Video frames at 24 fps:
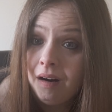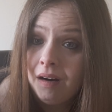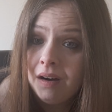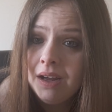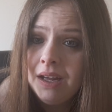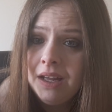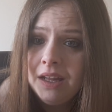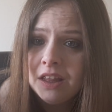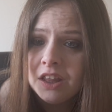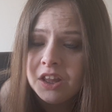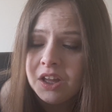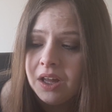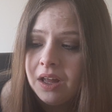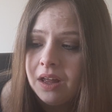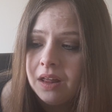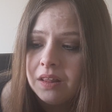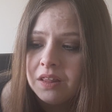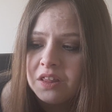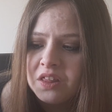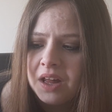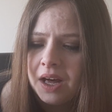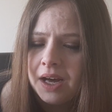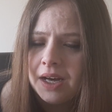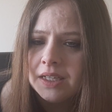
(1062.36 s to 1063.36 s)
I
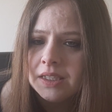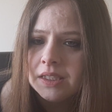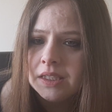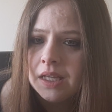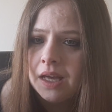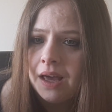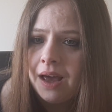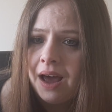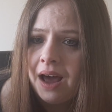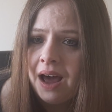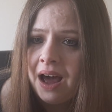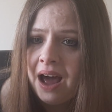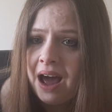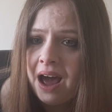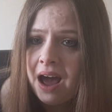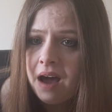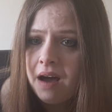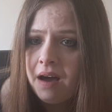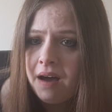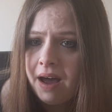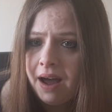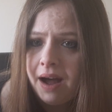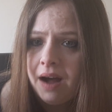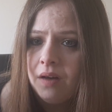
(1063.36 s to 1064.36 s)
think that's
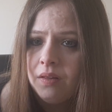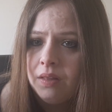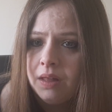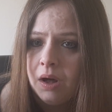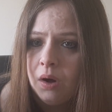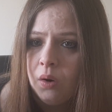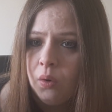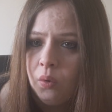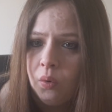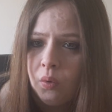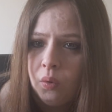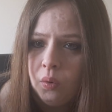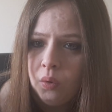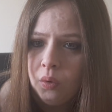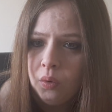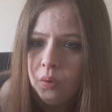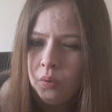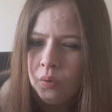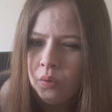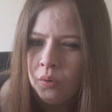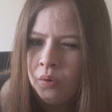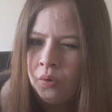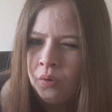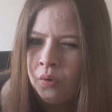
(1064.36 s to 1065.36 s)
how that
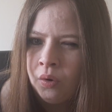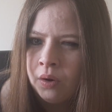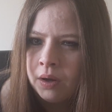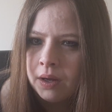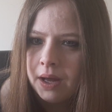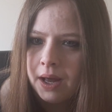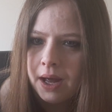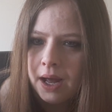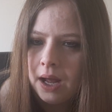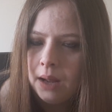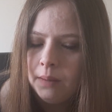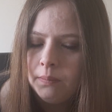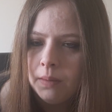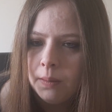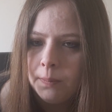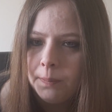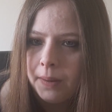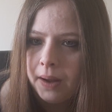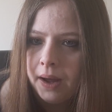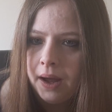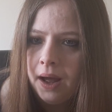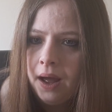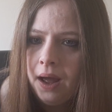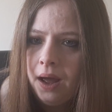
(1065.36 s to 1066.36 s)
all came
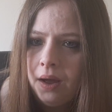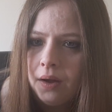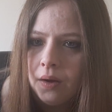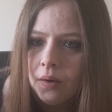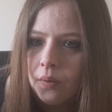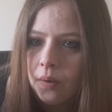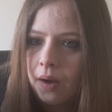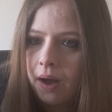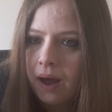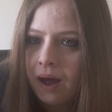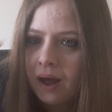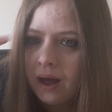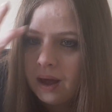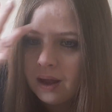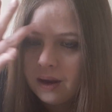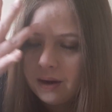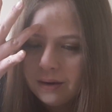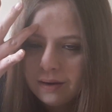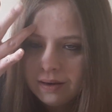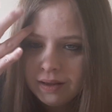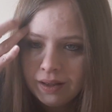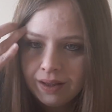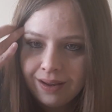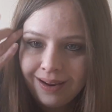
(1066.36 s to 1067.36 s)
about,
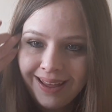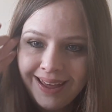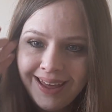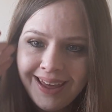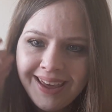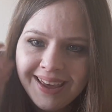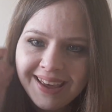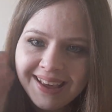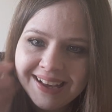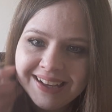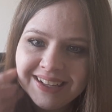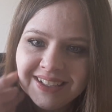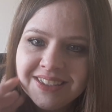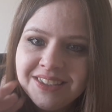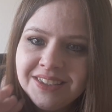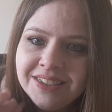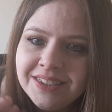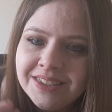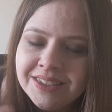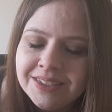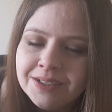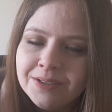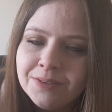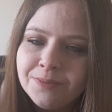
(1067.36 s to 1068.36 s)
and it
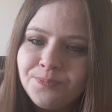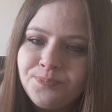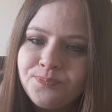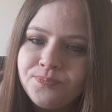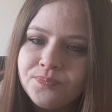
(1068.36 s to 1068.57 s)
is